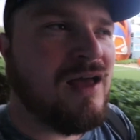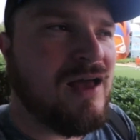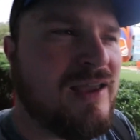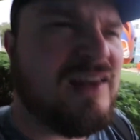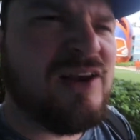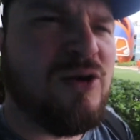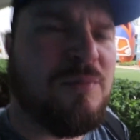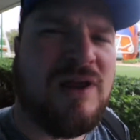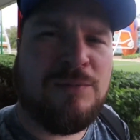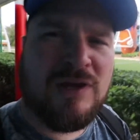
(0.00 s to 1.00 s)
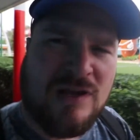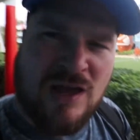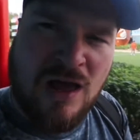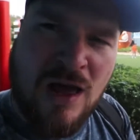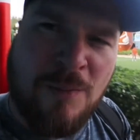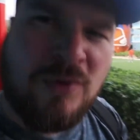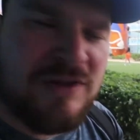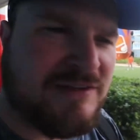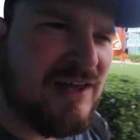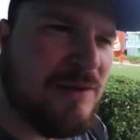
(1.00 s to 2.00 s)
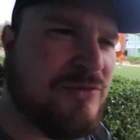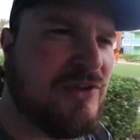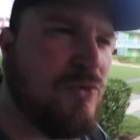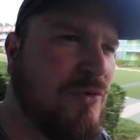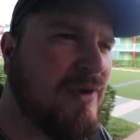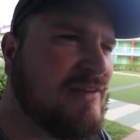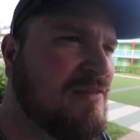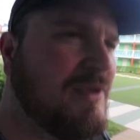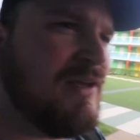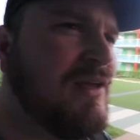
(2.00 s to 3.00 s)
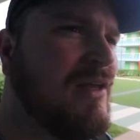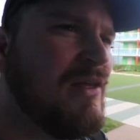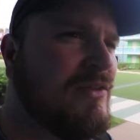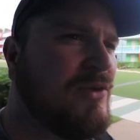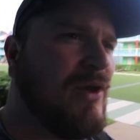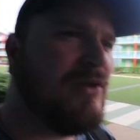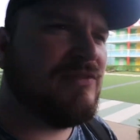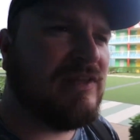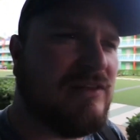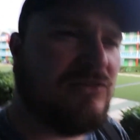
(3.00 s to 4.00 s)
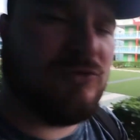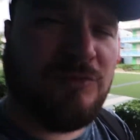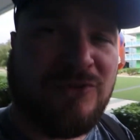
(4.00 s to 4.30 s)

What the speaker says: I can hear a baby a couple of times in the room next to me, so I don't think these rooms